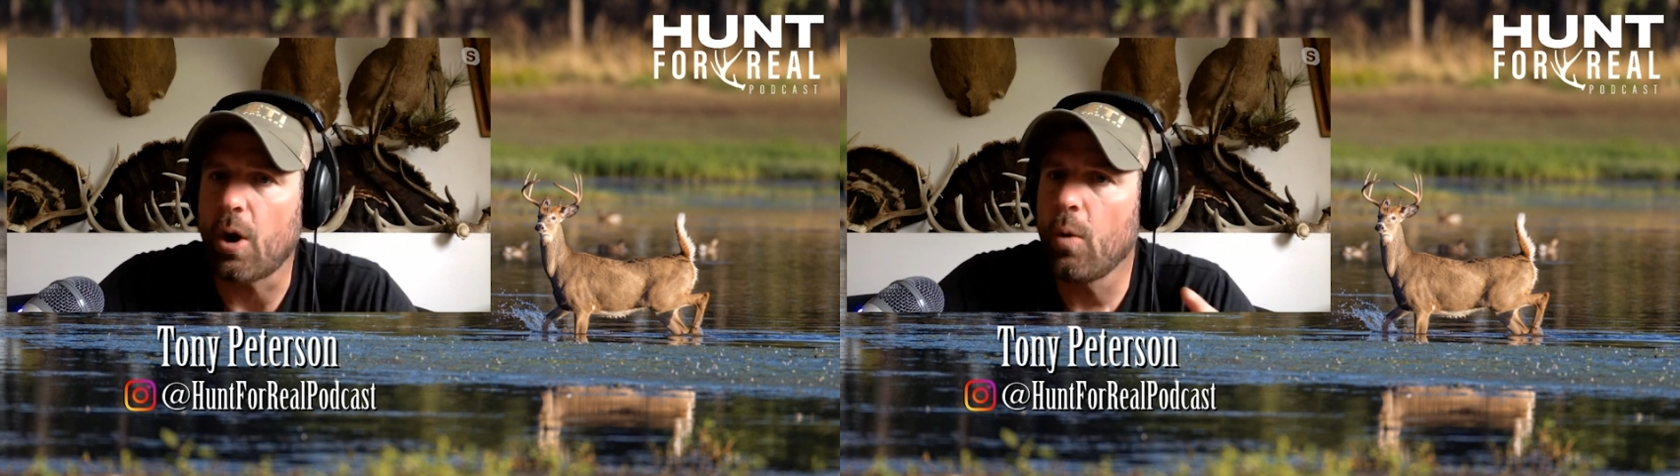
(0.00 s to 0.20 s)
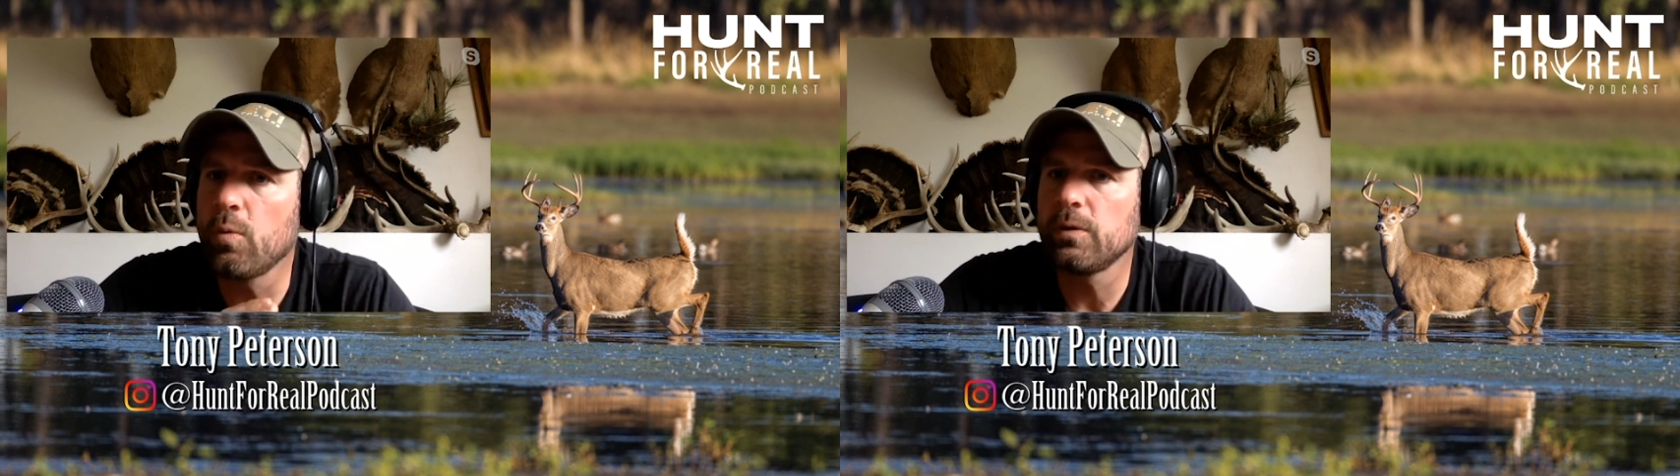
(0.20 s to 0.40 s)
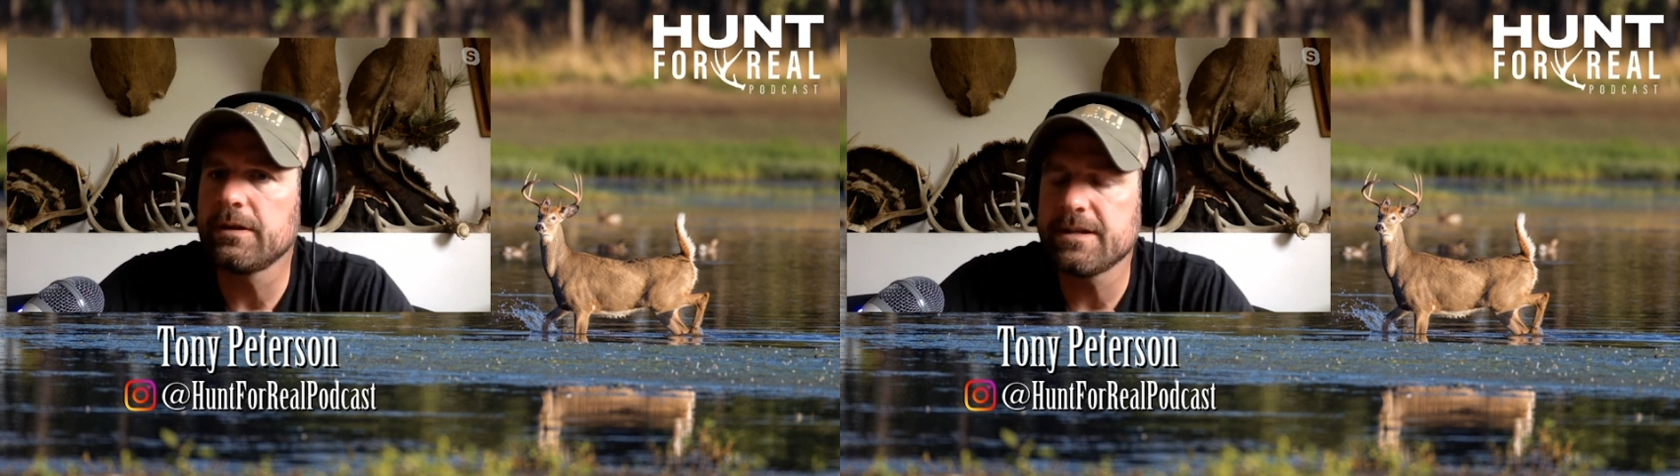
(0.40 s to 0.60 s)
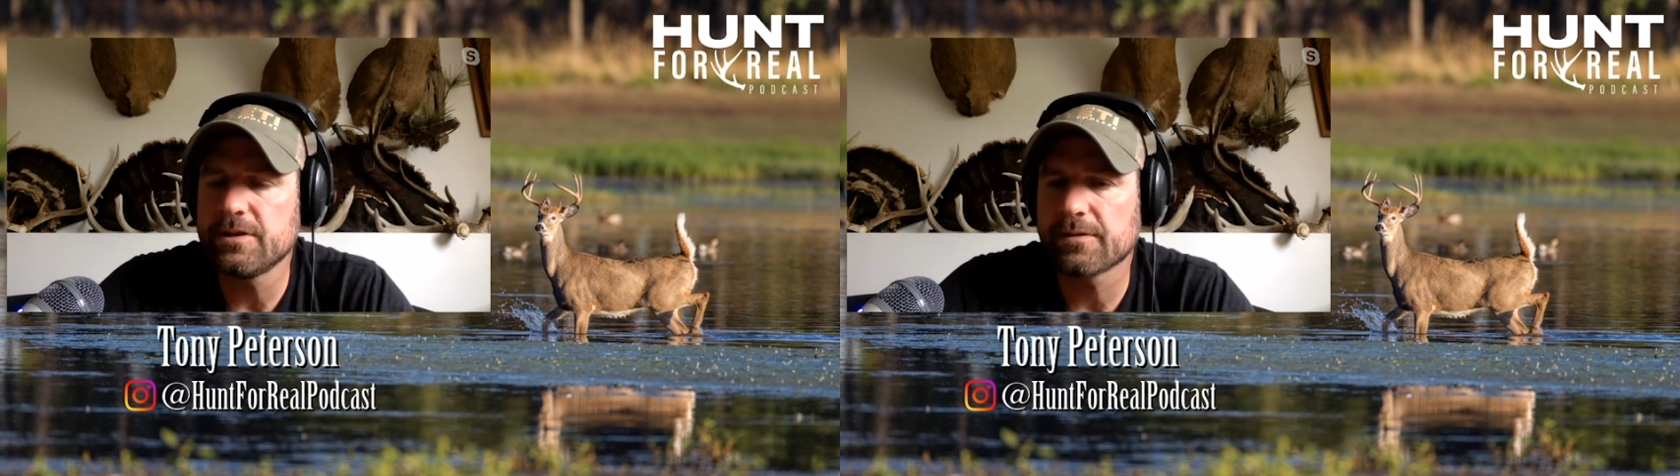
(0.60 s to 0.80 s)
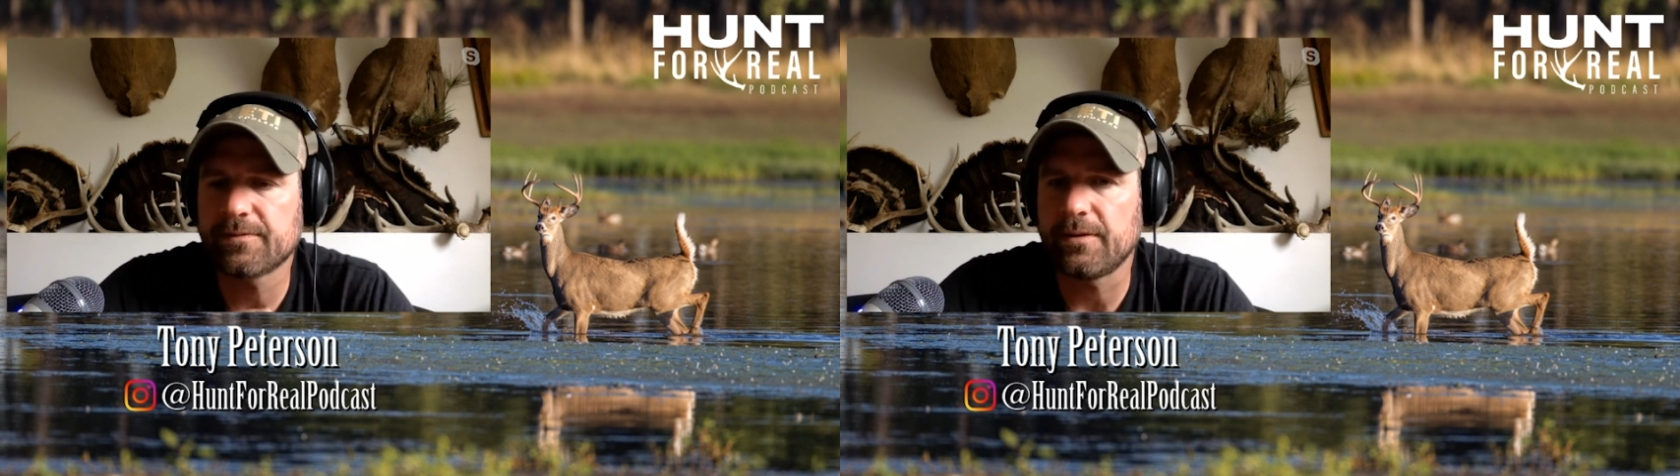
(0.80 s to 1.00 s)
only
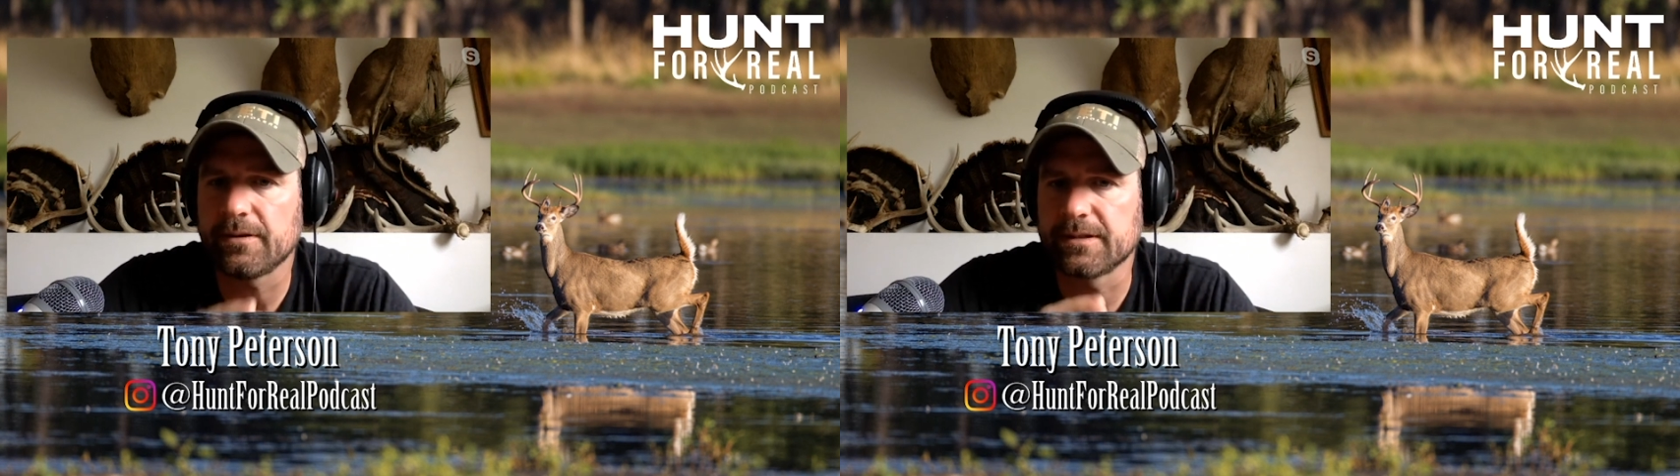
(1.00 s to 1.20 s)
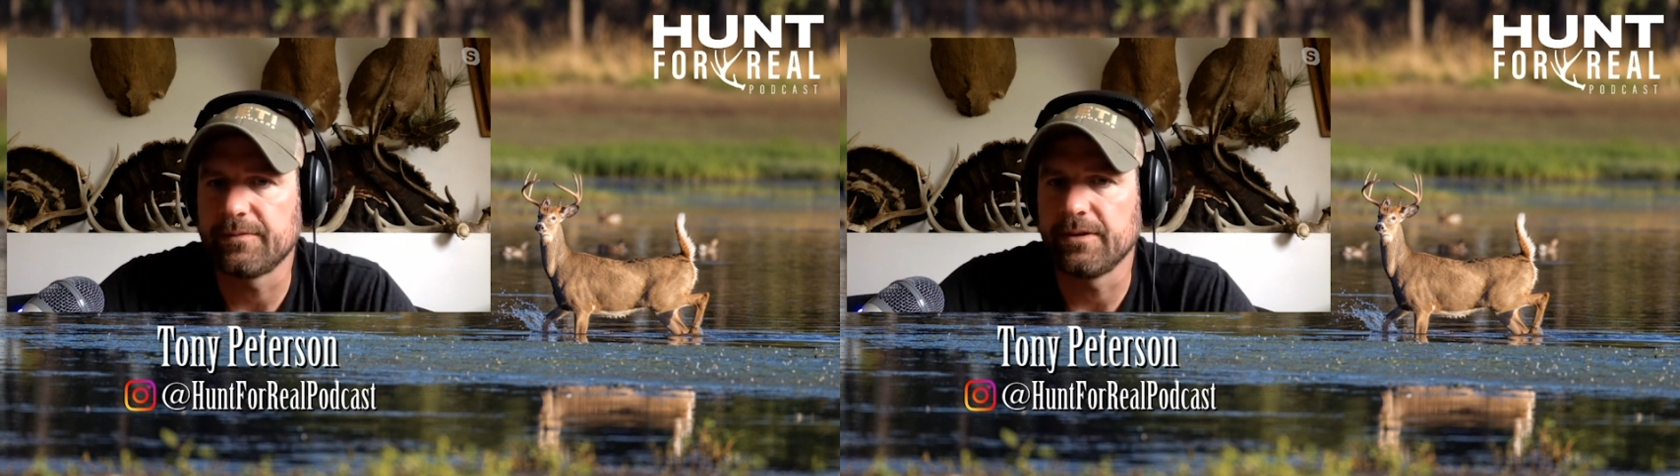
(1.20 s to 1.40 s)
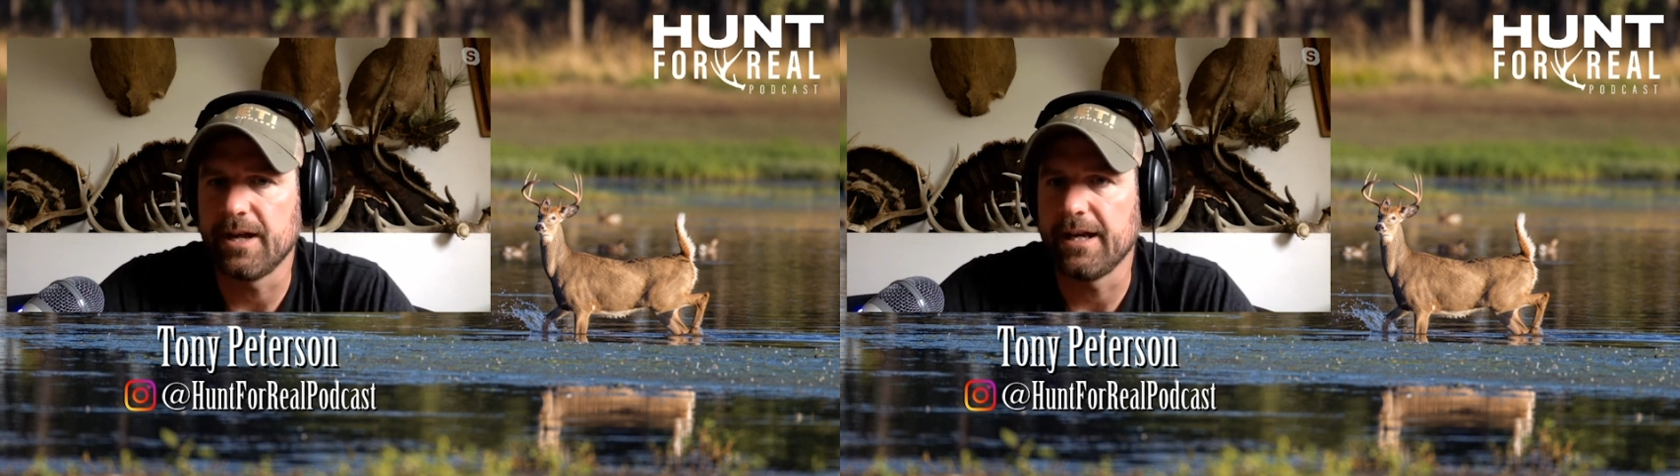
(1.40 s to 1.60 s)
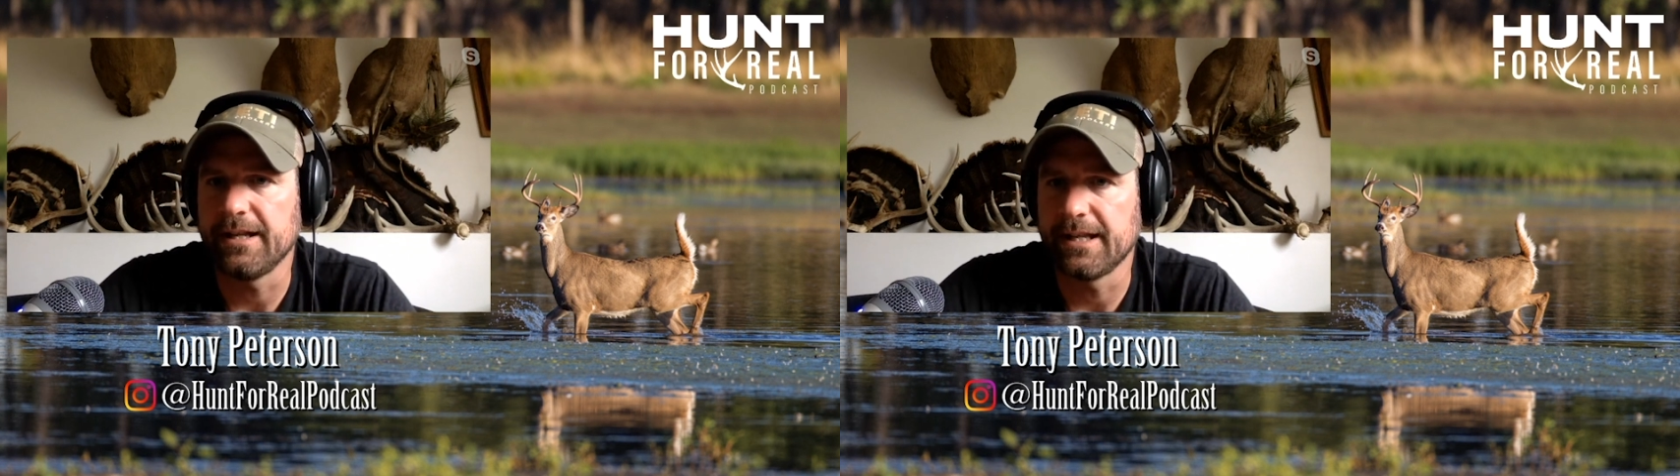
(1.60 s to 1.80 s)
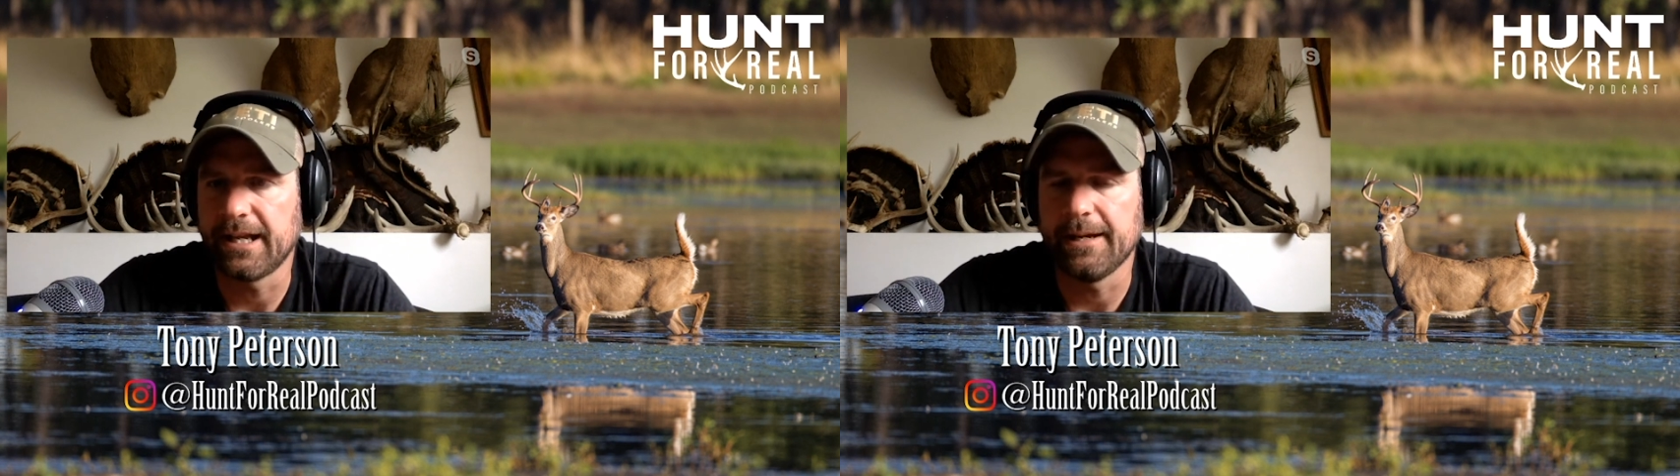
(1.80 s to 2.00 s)
your fault if you're not in
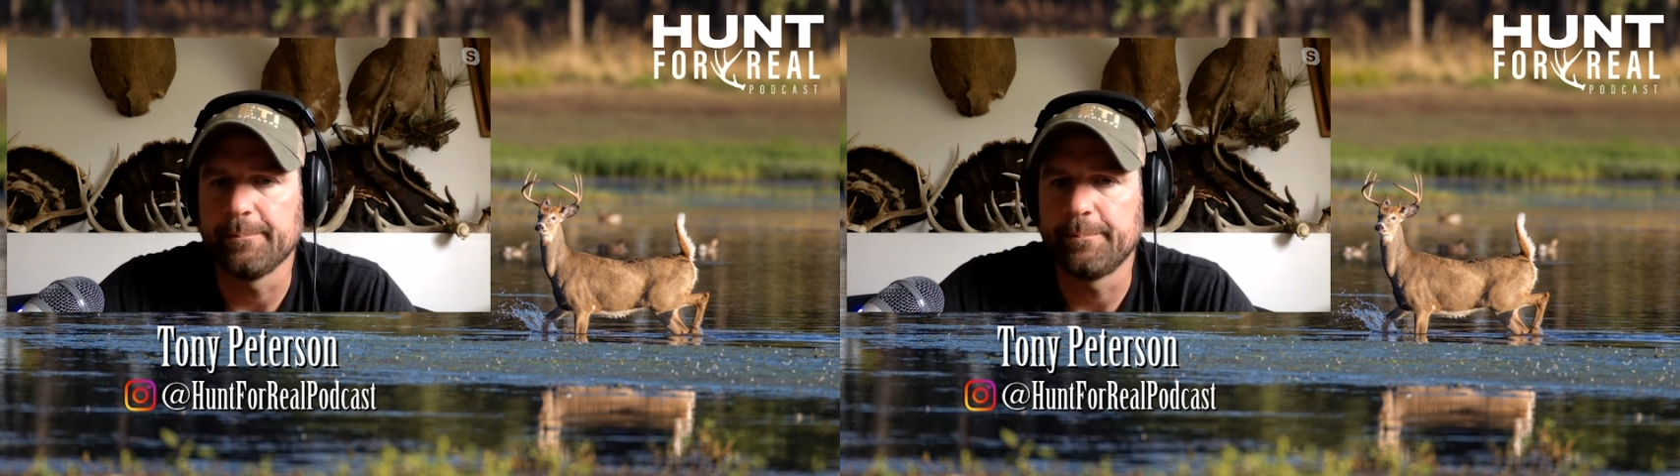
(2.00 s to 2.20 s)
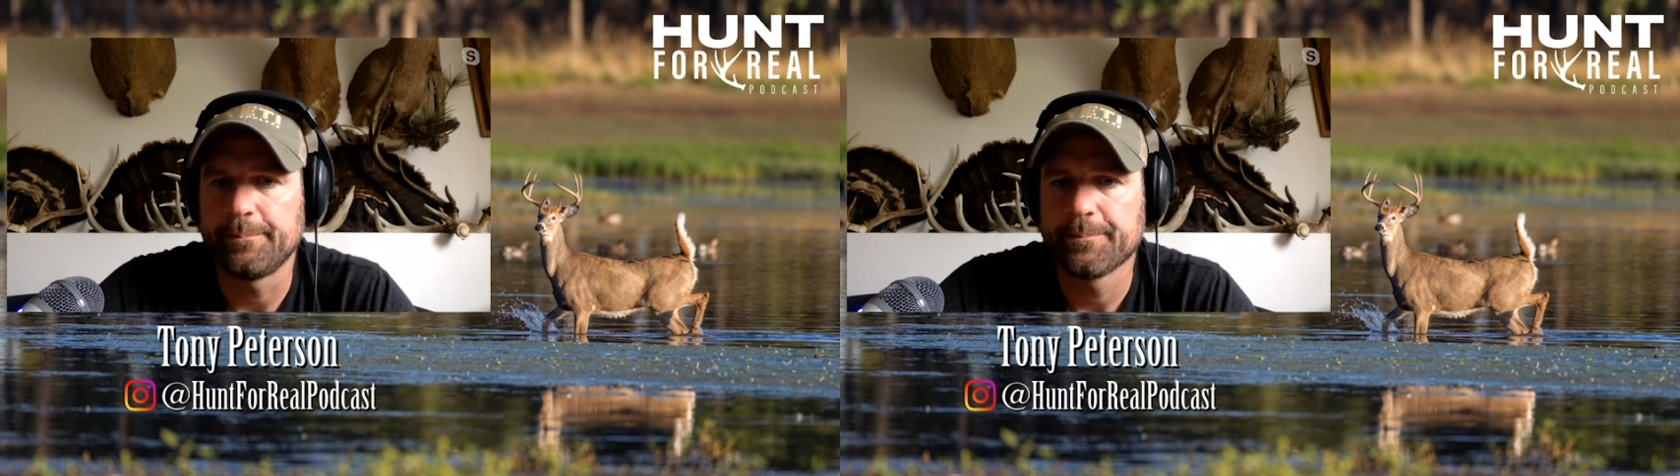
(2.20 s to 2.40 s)
the game.